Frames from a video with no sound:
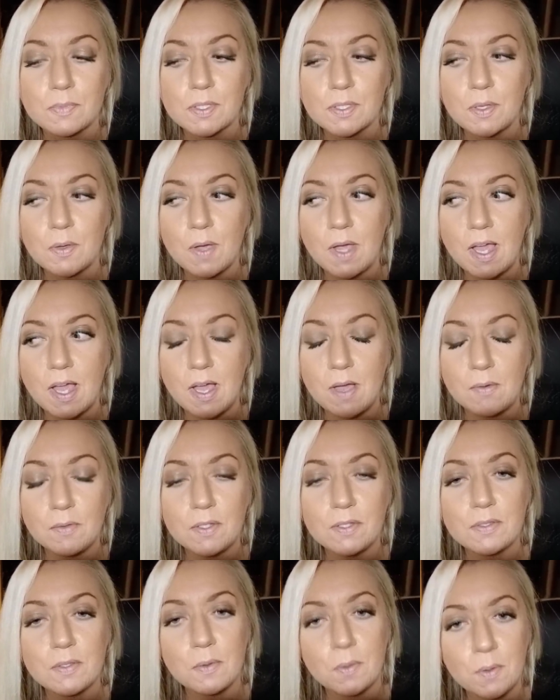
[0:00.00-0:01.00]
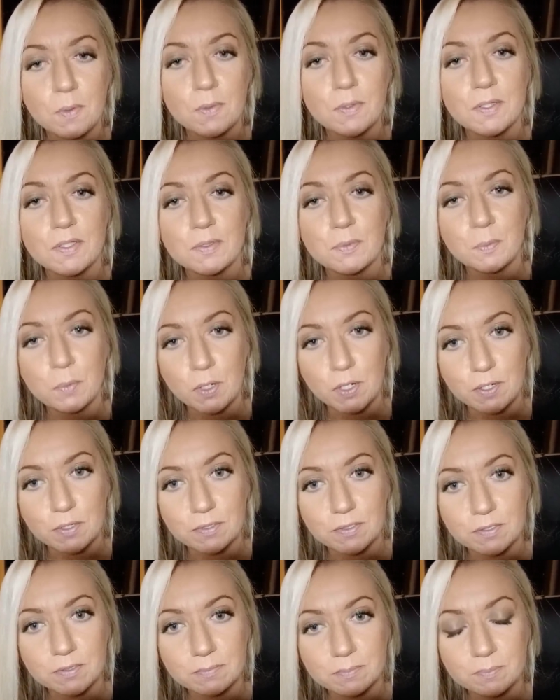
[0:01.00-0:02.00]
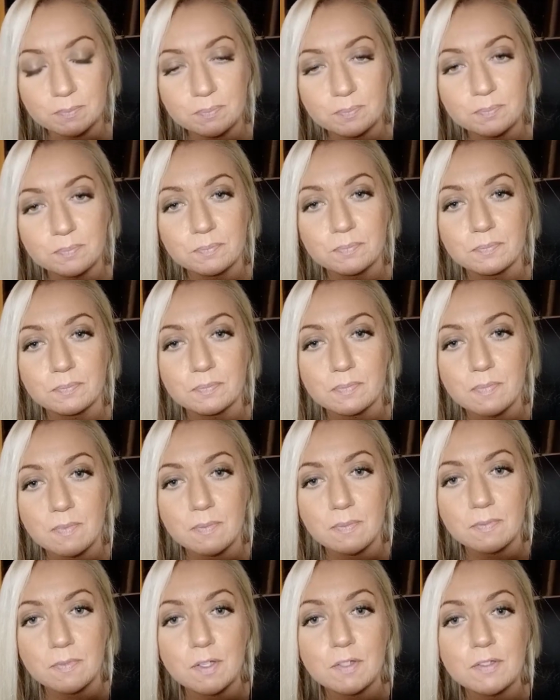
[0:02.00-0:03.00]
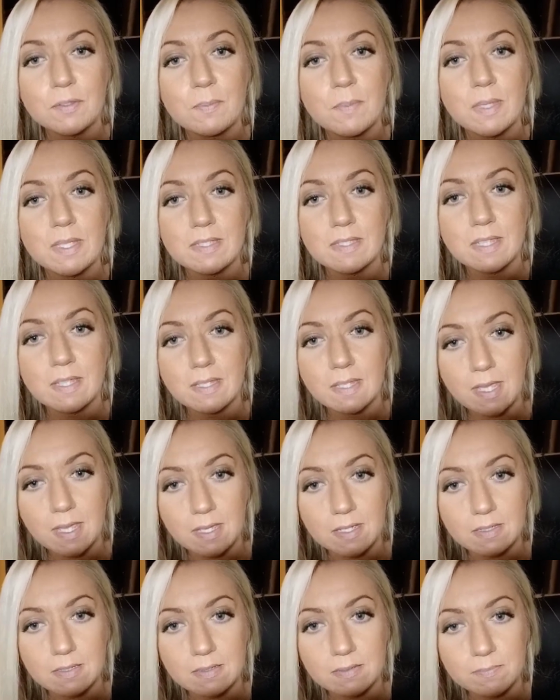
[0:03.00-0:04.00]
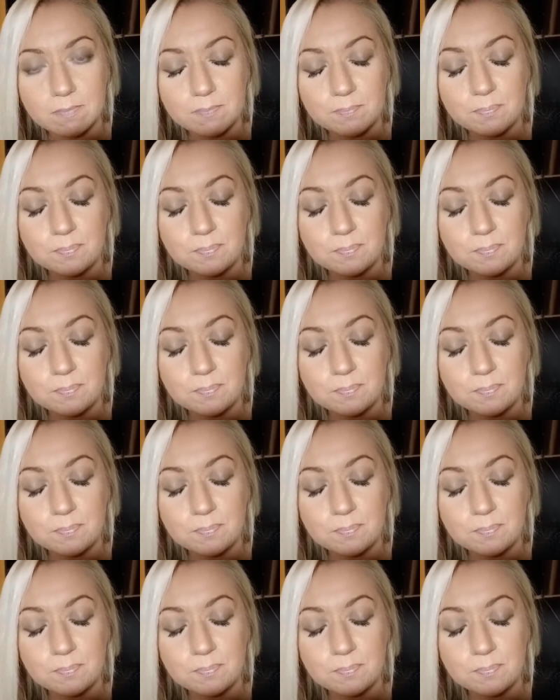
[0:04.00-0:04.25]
so how does all this work? There's a missing link.